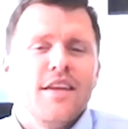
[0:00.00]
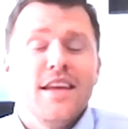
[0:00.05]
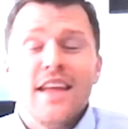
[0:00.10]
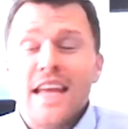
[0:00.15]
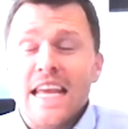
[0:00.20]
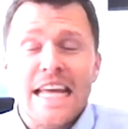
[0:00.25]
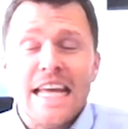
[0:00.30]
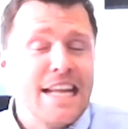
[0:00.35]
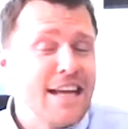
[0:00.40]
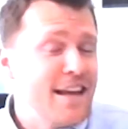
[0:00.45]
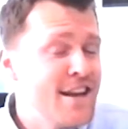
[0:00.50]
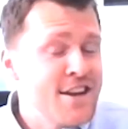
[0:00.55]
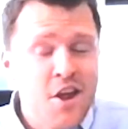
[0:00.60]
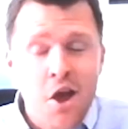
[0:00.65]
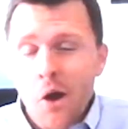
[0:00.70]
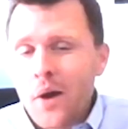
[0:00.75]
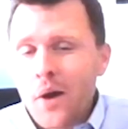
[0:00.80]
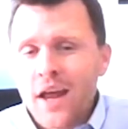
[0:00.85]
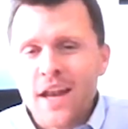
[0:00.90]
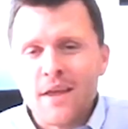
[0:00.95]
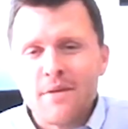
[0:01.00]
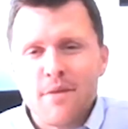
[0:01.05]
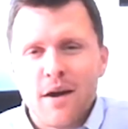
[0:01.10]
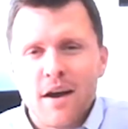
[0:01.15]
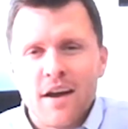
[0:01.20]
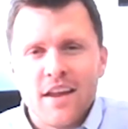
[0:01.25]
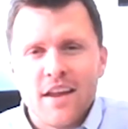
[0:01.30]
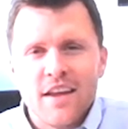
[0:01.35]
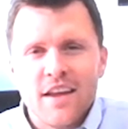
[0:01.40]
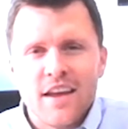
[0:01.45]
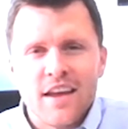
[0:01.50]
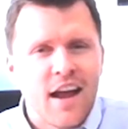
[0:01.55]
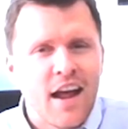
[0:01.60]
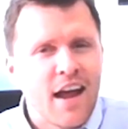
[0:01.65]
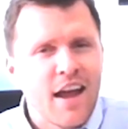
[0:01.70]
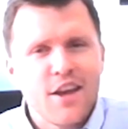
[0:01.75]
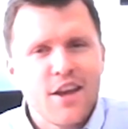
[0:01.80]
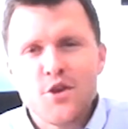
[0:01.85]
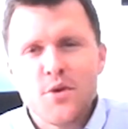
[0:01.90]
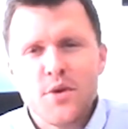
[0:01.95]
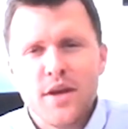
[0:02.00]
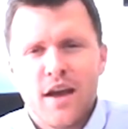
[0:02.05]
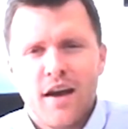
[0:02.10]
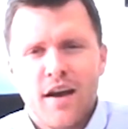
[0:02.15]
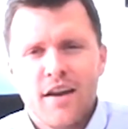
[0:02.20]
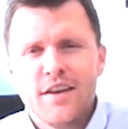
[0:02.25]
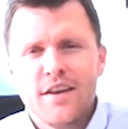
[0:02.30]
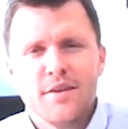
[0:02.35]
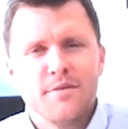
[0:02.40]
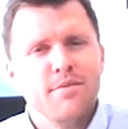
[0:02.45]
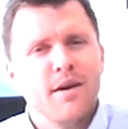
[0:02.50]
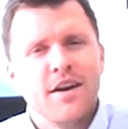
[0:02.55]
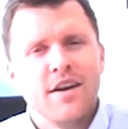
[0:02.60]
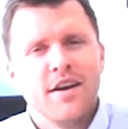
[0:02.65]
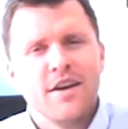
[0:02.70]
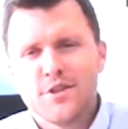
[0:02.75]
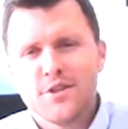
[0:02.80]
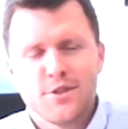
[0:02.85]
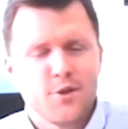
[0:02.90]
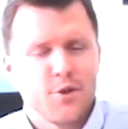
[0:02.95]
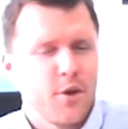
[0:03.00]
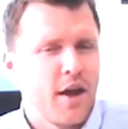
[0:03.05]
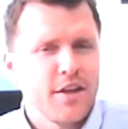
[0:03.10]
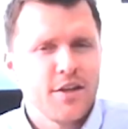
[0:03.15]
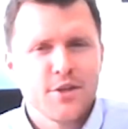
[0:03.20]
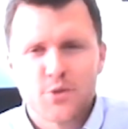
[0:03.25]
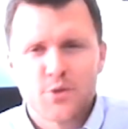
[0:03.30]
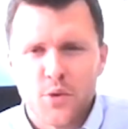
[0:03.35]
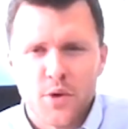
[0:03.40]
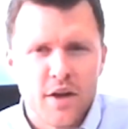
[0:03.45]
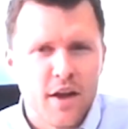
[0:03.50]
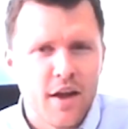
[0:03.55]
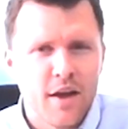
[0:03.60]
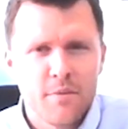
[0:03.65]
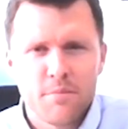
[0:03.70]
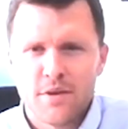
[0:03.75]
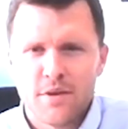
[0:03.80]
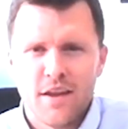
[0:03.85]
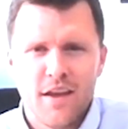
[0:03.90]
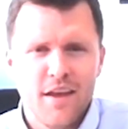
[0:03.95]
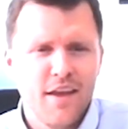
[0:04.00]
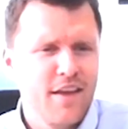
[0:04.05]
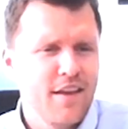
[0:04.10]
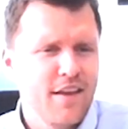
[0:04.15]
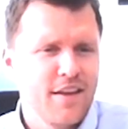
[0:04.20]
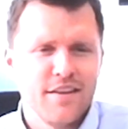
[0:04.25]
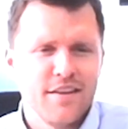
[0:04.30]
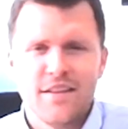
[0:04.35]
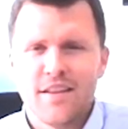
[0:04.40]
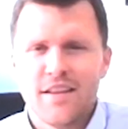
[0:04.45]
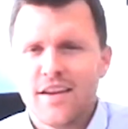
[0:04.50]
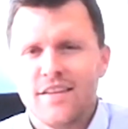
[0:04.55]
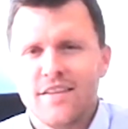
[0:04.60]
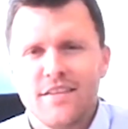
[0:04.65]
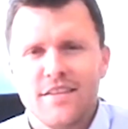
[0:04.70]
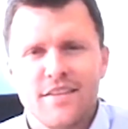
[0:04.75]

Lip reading: But he didn't know anybody, and I knew he hunted a bunch, and so I just went up and, hey,